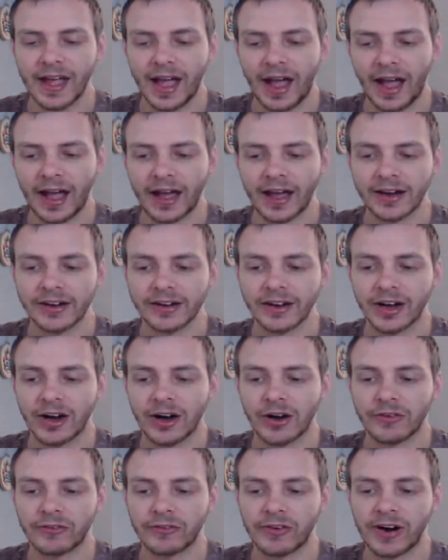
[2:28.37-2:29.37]
And
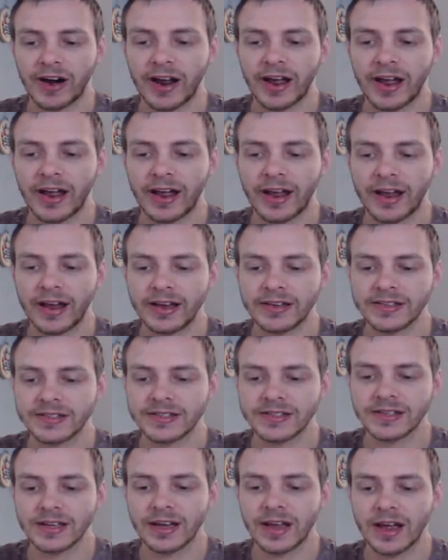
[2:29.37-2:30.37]
our rare
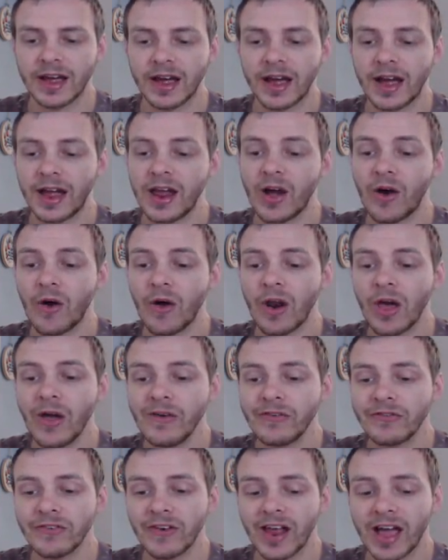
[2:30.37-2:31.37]
is a holo
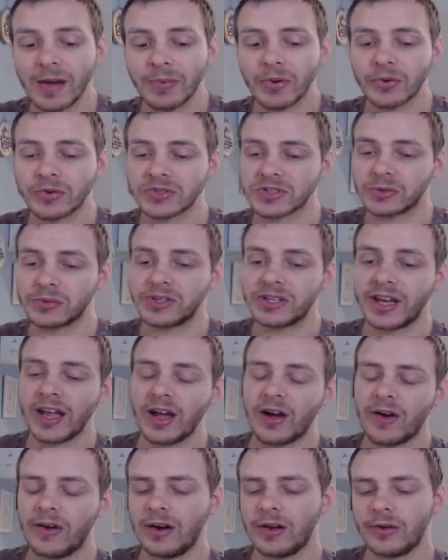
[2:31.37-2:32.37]
Flapple, so we get
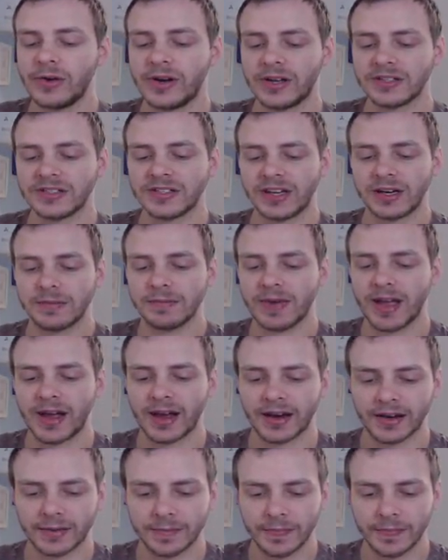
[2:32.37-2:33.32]
holo in our second pack.